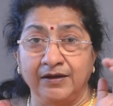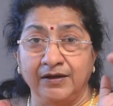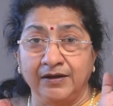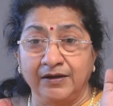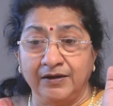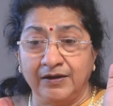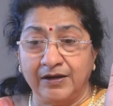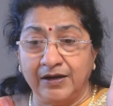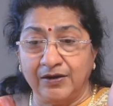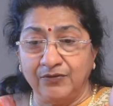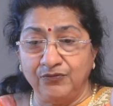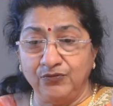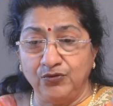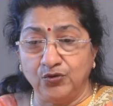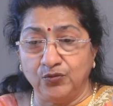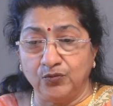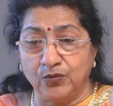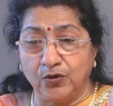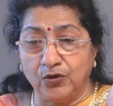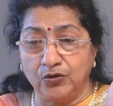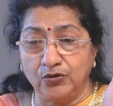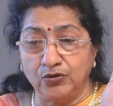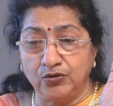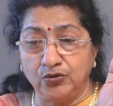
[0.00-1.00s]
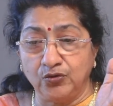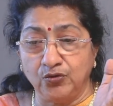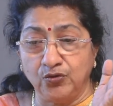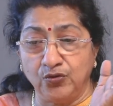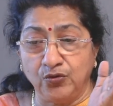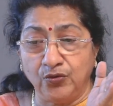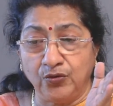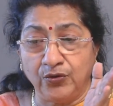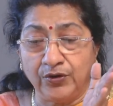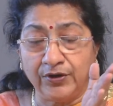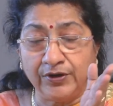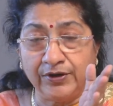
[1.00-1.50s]
Now, you want to
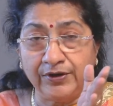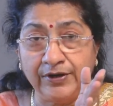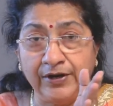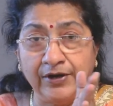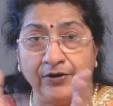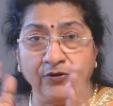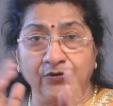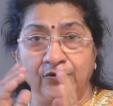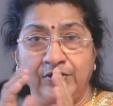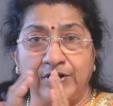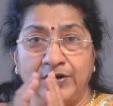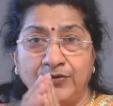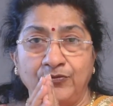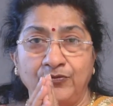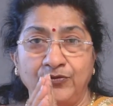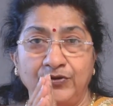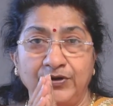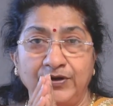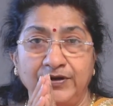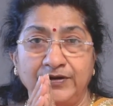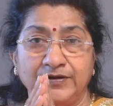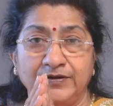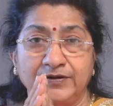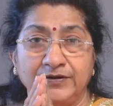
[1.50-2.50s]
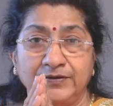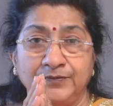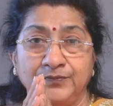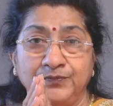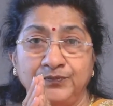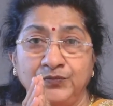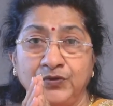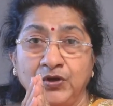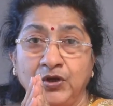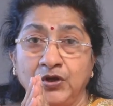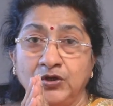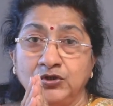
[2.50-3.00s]
narrow down it.
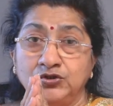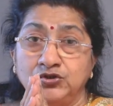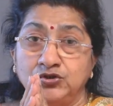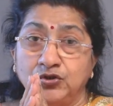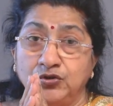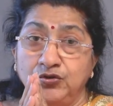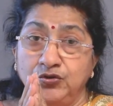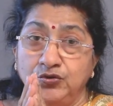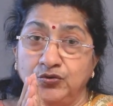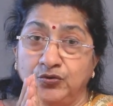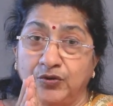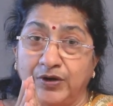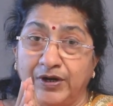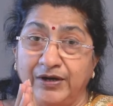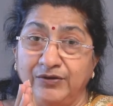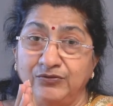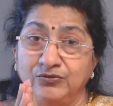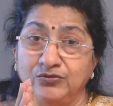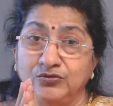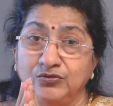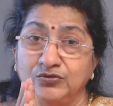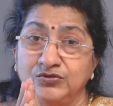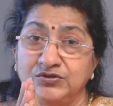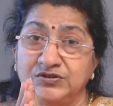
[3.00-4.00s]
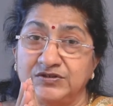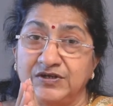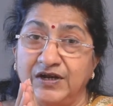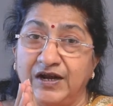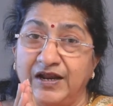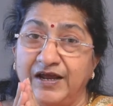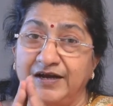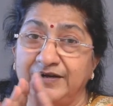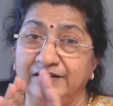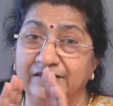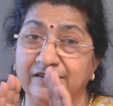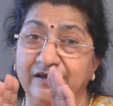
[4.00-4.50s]
So, you have to
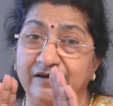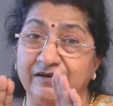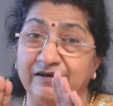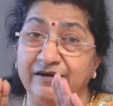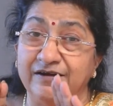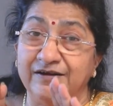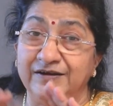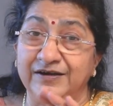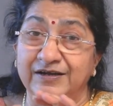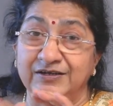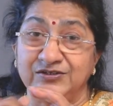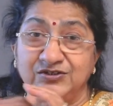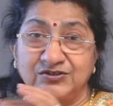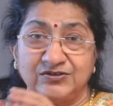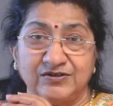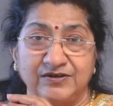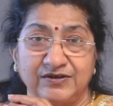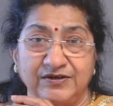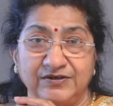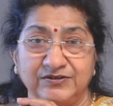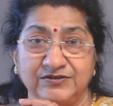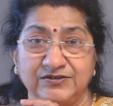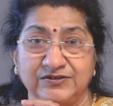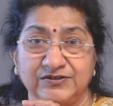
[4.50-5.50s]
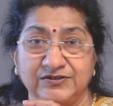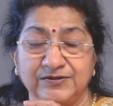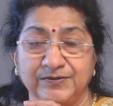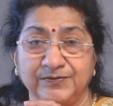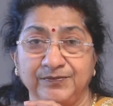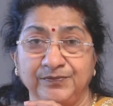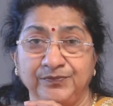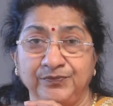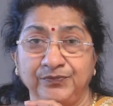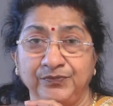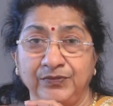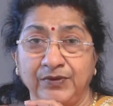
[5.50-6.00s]
select the industries.
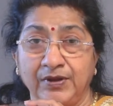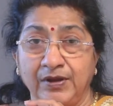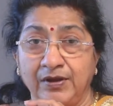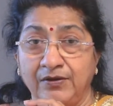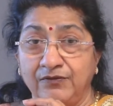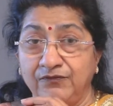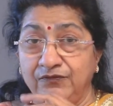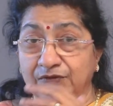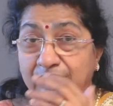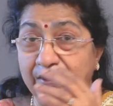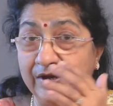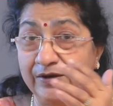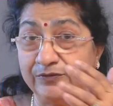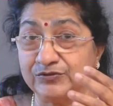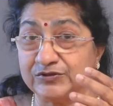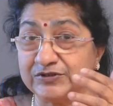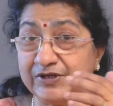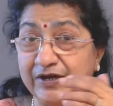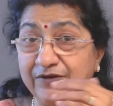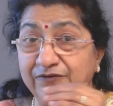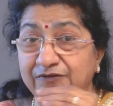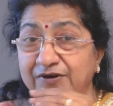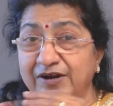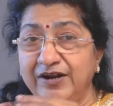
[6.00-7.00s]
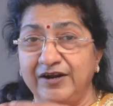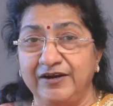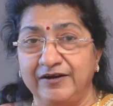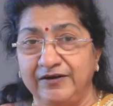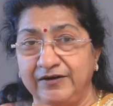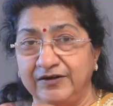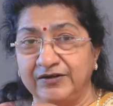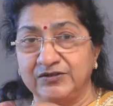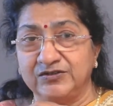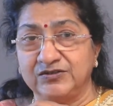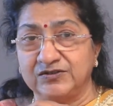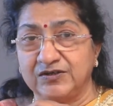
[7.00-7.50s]
We have several
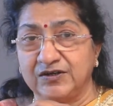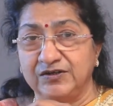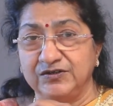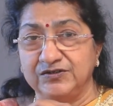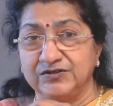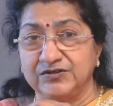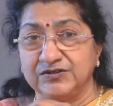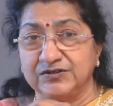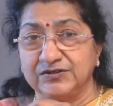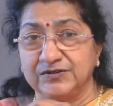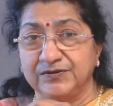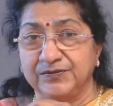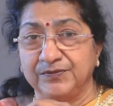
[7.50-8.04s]
industries,